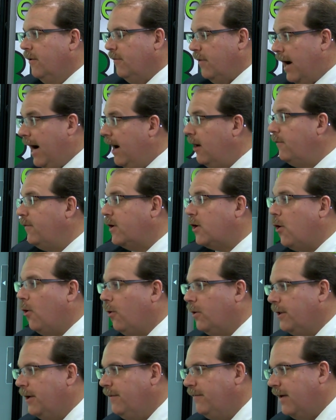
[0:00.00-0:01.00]
The higher the
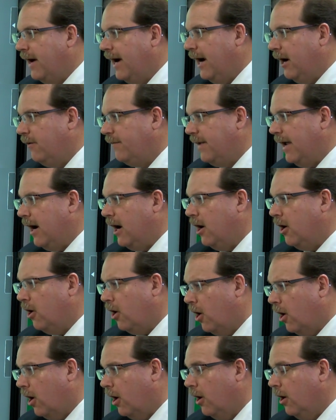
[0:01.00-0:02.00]
COLA, the higher the
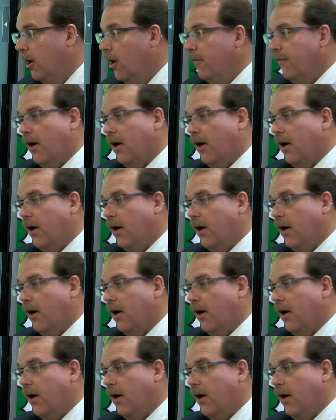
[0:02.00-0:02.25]
IRR.